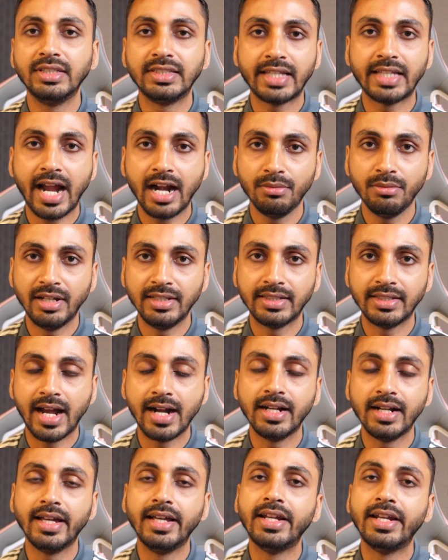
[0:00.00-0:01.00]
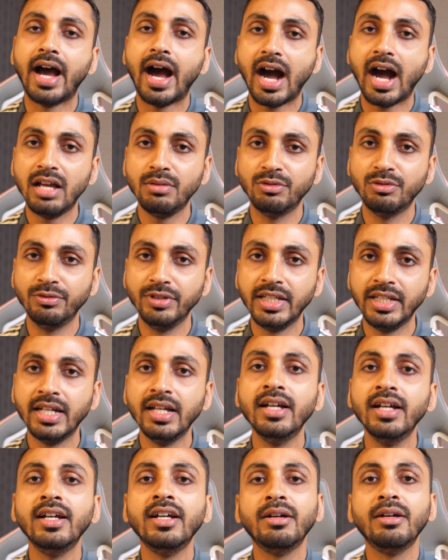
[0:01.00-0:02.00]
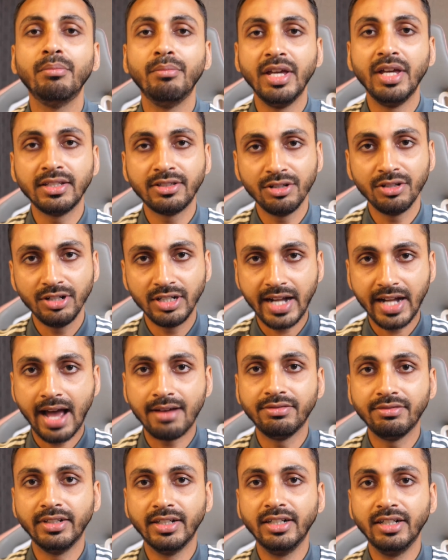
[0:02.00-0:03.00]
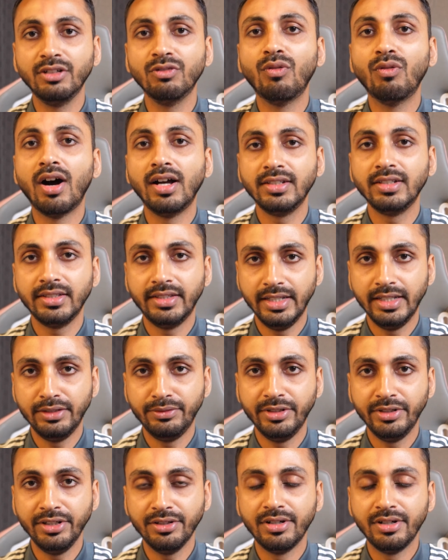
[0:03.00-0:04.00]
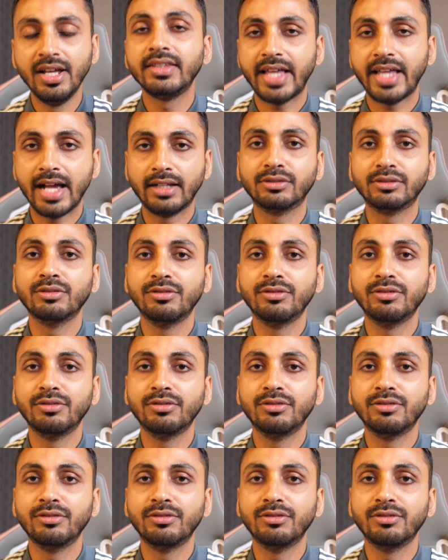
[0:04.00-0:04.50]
side by side in iMovie, make sure you tap here to watch this video. Thanks for